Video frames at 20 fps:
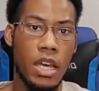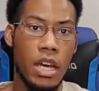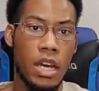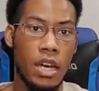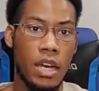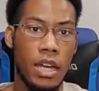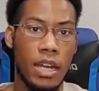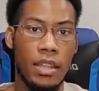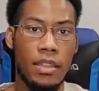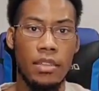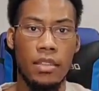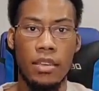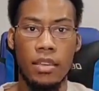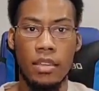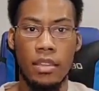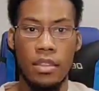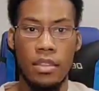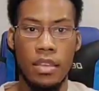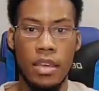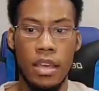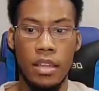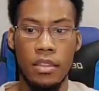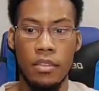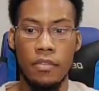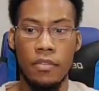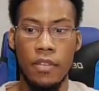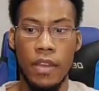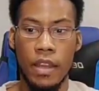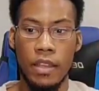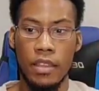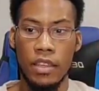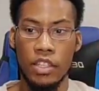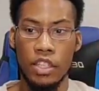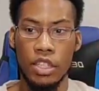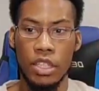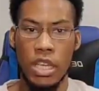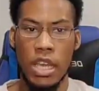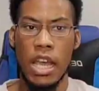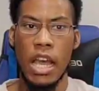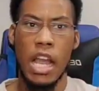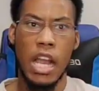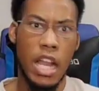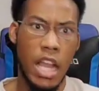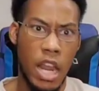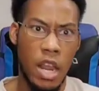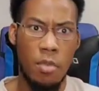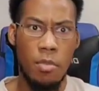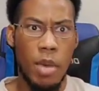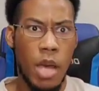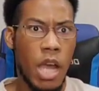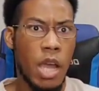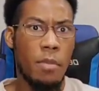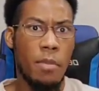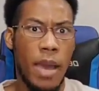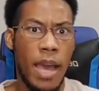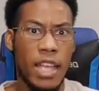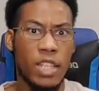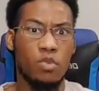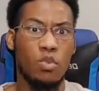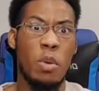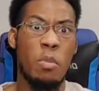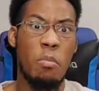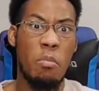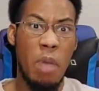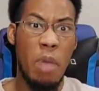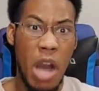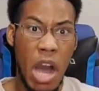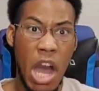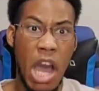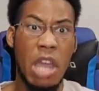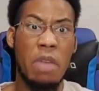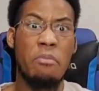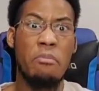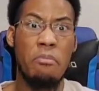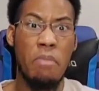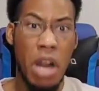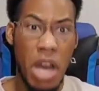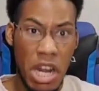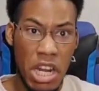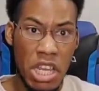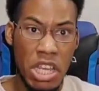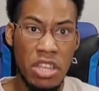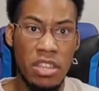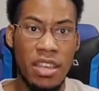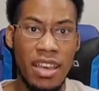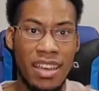And I think that the fact that she's like, I gotta buy a mask with my money,